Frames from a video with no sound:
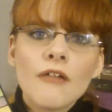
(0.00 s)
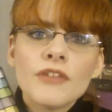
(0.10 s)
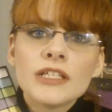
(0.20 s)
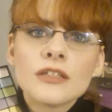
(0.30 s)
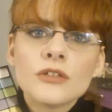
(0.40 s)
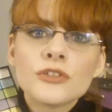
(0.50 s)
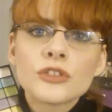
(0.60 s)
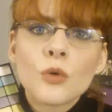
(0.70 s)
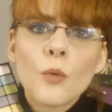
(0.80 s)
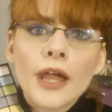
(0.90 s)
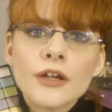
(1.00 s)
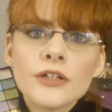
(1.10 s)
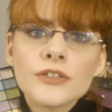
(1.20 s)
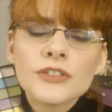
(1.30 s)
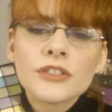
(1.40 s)
have these little
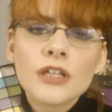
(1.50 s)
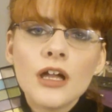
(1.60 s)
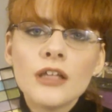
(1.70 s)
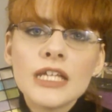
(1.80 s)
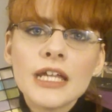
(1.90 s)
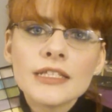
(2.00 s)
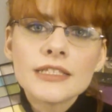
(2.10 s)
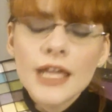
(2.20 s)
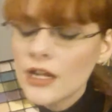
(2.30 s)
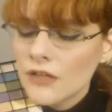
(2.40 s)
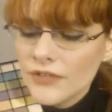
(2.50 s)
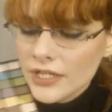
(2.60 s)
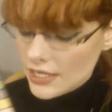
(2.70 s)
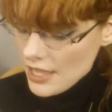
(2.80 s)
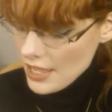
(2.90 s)
squares on the inside of it,